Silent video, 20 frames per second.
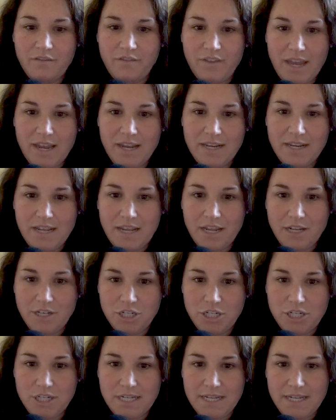of
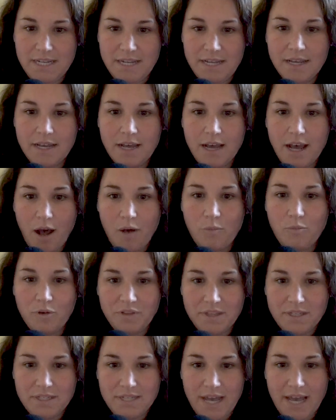ADHD come
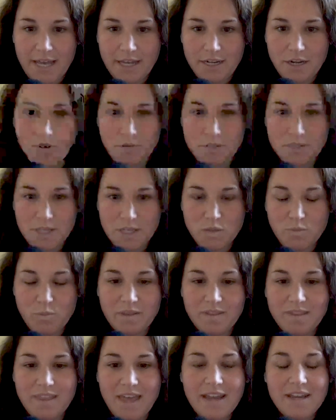with the diagnosis,
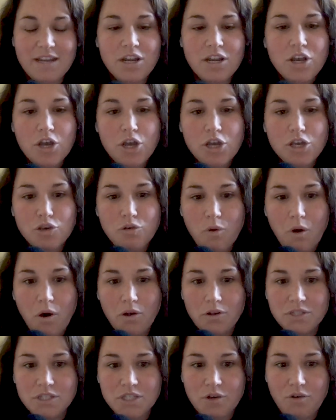but then you
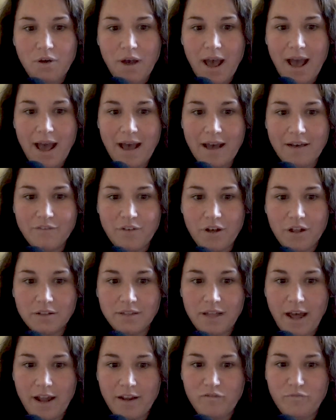also have a
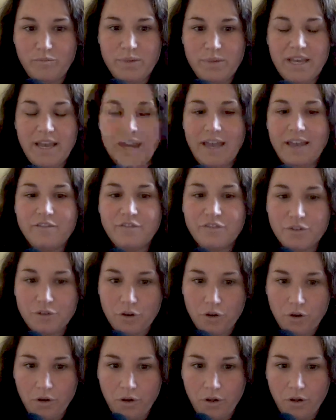lot of
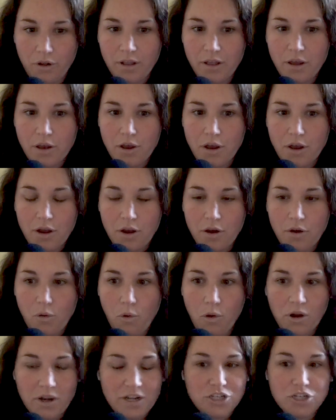behavioral
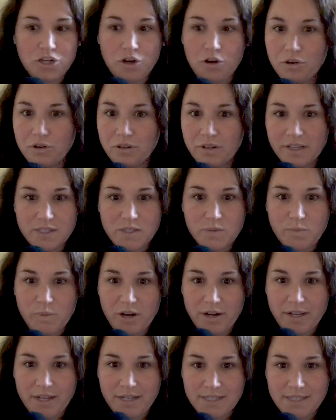or internal
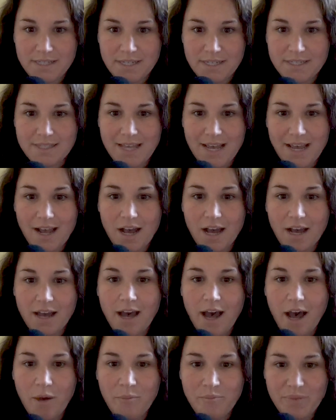experiences that
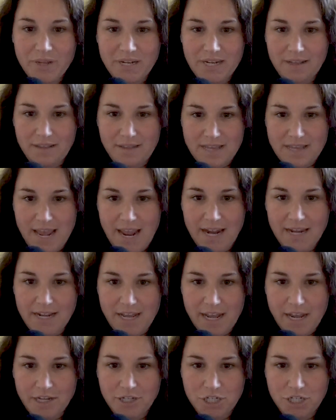accompany the
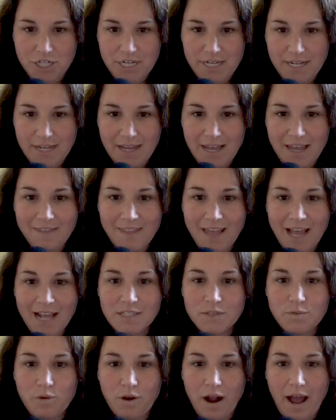ADHD. And
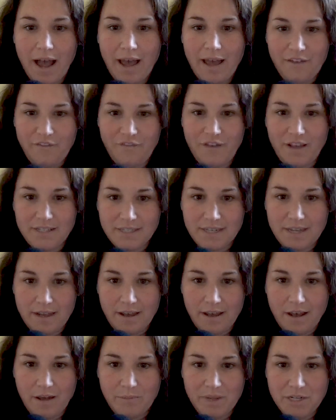that's where IFS
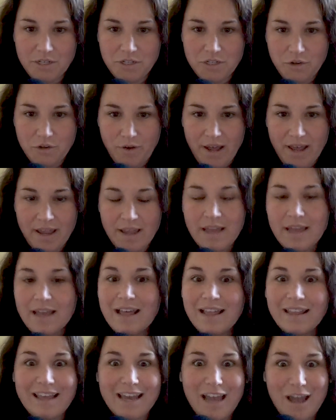can come into it.
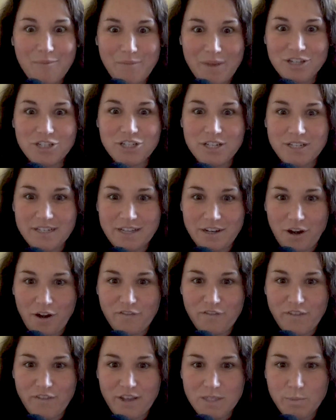Like I mentioned in
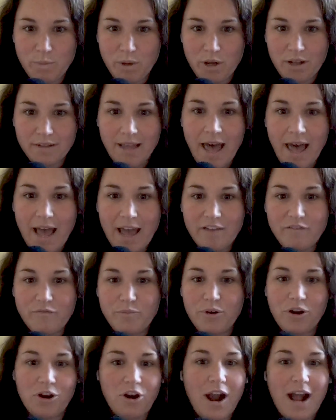our Facebook Live,
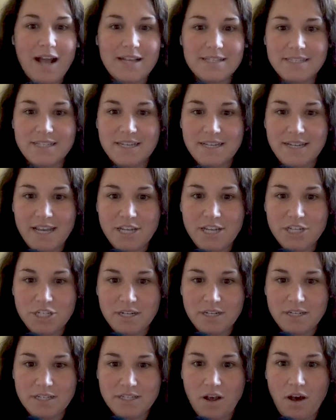
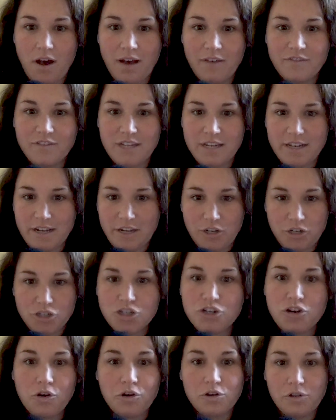procrastination is often an
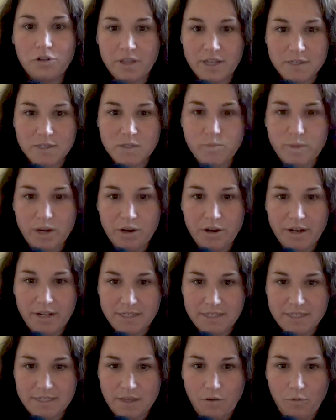internal
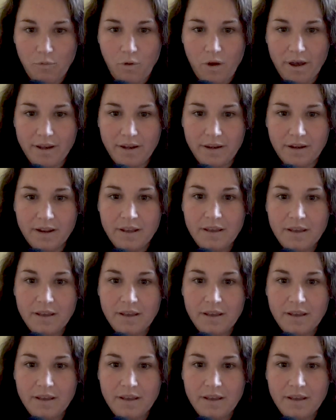experience that one